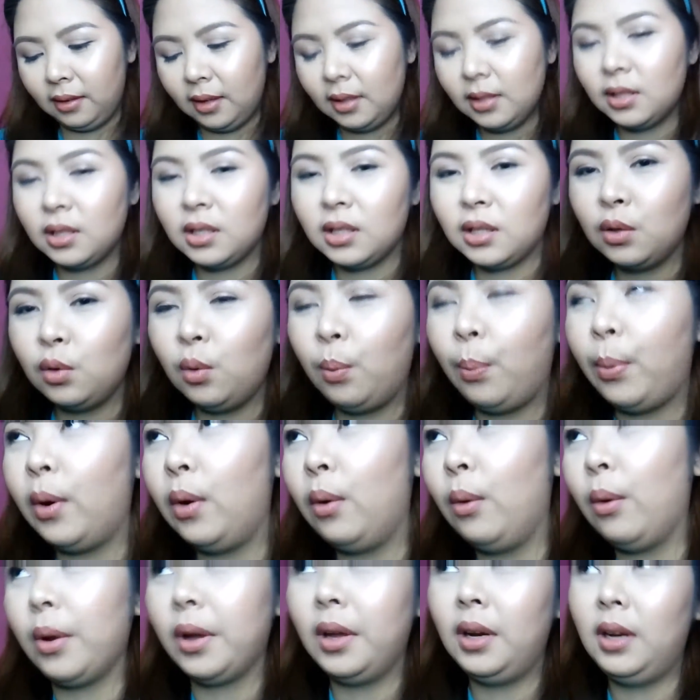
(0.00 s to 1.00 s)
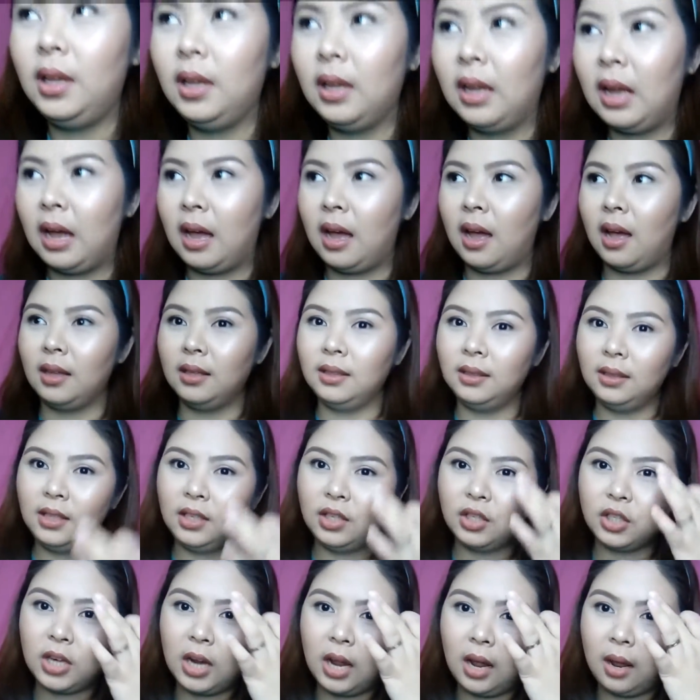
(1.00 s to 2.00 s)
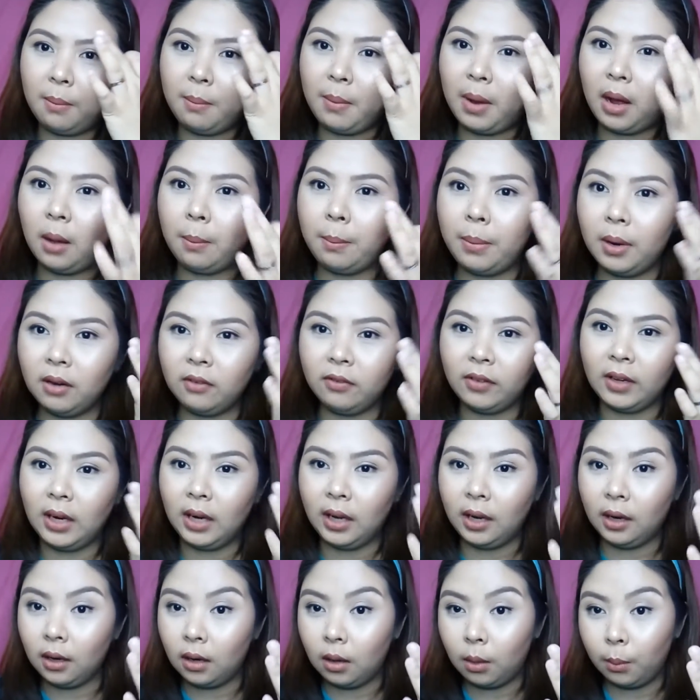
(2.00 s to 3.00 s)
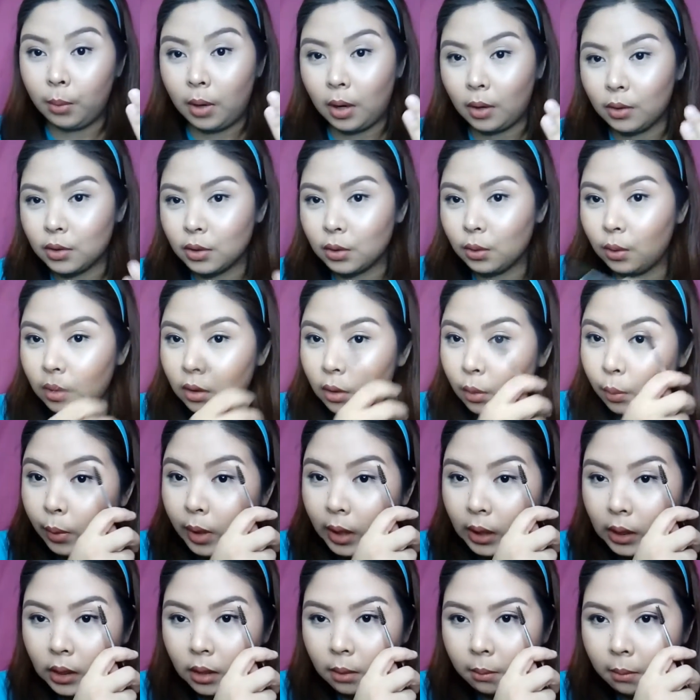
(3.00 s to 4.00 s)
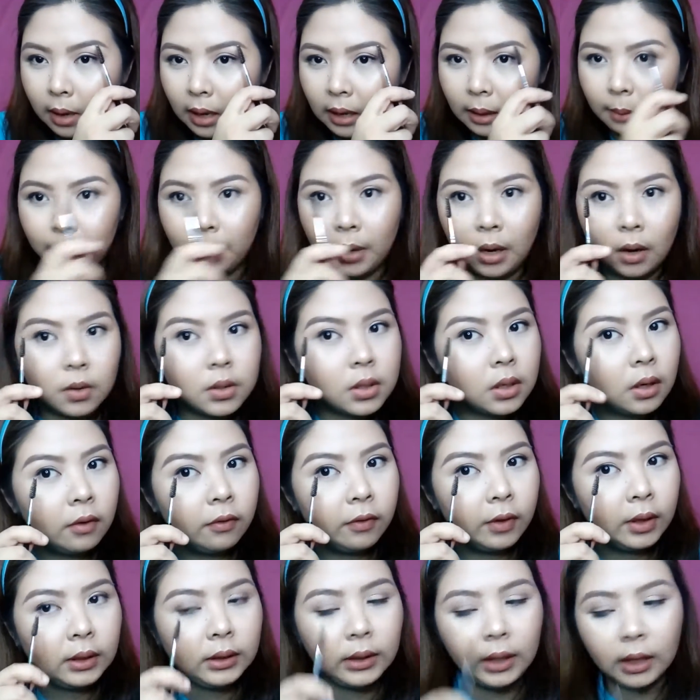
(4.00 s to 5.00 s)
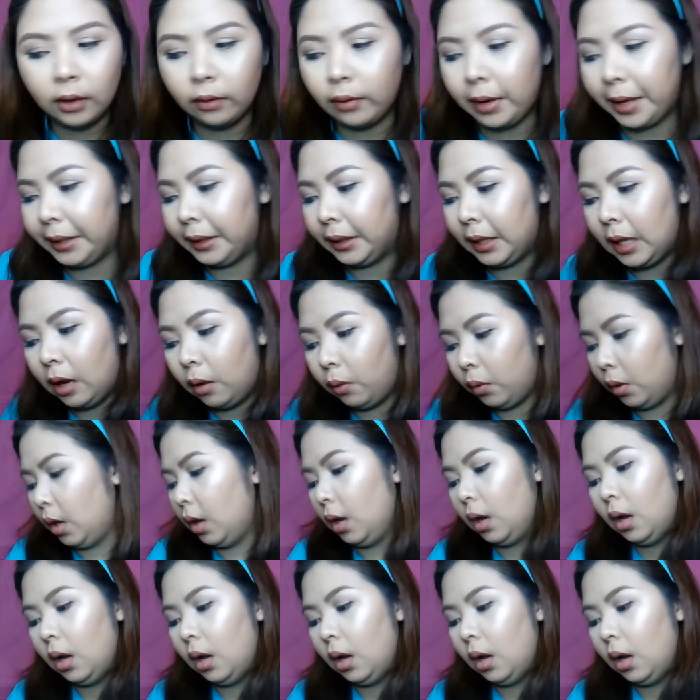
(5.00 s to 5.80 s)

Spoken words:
it's super oily niya. Hindi siya makapag-fill in ng brows ko the way my brows are filled in right now.